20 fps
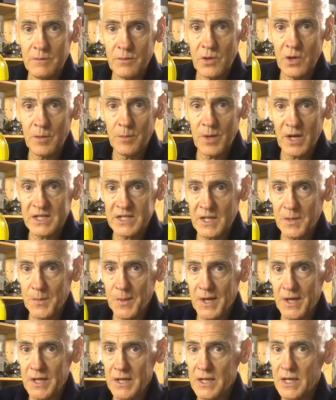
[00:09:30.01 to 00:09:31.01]
by plastic
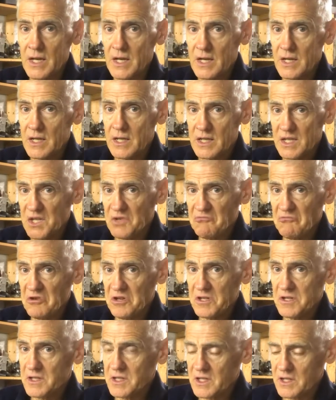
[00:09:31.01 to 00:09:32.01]
padding, this is really
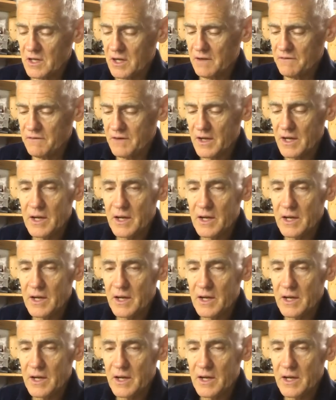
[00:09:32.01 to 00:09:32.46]
good stuff.